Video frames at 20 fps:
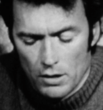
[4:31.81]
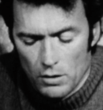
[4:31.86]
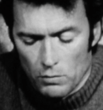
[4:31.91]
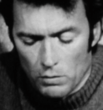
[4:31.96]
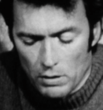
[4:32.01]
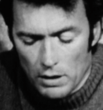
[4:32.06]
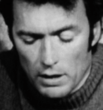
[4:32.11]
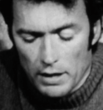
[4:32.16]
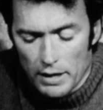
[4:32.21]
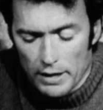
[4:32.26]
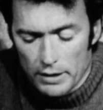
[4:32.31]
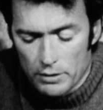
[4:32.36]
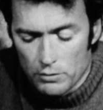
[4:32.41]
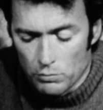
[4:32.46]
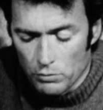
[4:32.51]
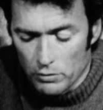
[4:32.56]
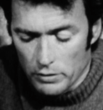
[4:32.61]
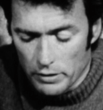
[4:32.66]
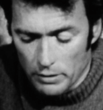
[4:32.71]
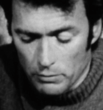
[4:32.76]
Well, I liked
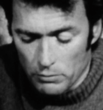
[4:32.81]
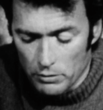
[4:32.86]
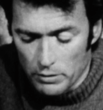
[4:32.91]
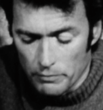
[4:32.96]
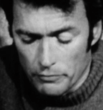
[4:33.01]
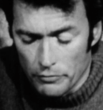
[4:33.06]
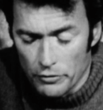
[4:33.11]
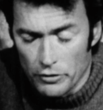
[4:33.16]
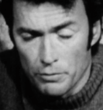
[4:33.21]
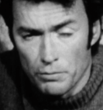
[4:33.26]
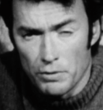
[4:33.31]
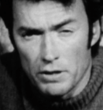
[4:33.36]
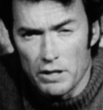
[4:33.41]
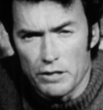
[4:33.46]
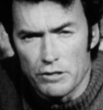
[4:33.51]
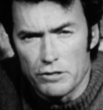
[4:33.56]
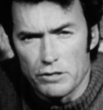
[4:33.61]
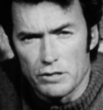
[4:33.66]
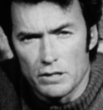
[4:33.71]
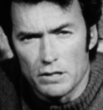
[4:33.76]
working with him very
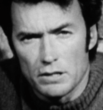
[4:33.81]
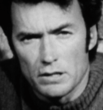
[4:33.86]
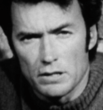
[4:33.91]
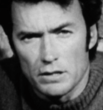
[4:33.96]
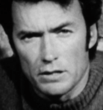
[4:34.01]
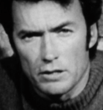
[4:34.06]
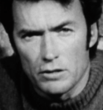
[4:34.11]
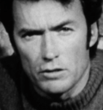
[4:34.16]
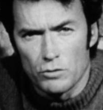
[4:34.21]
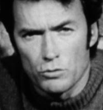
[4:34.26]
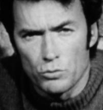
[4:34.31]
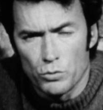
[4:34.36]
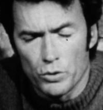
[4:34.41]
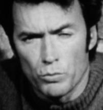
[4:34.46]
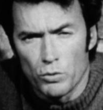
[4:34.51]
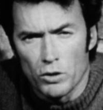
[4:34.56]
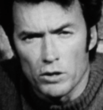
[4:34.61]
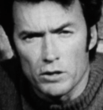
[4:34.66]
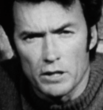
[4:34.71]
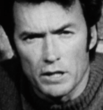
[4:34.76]
much. We
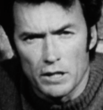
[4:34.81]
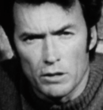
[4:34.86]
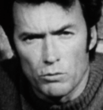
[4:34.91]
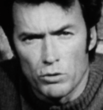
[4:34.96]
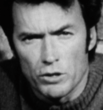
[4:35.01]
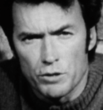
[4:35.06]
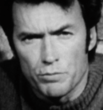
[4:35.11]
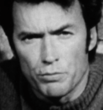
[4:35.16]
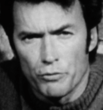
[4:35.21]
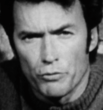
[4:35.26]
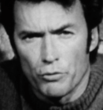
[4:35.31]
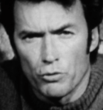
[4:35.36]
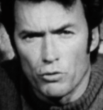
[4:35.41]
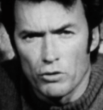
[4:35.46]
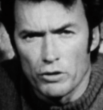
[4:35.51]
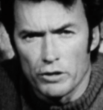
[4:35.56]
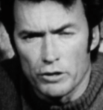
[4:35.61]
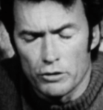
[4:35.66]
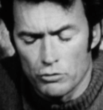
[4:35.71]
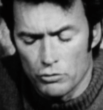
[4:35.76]
worked together once
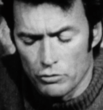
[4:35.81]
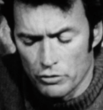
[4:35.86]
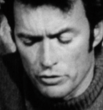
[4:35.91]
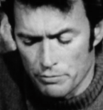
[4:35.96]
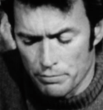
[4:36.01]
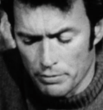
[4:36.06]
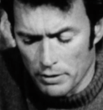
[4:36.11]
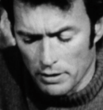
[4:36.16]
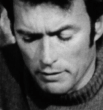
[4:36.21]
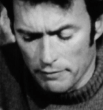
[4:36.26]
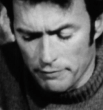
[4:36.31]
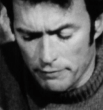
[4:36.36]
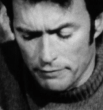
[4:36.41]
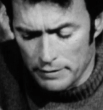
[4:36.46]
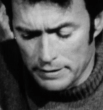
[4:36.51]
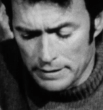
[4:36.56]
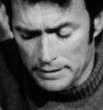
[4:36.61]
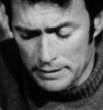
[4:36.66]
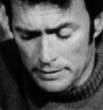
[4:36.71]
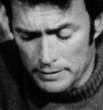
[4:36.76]
before in Coogan's Bluff,
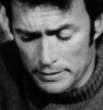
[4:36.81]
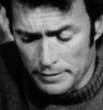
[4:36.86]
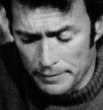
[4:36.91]
and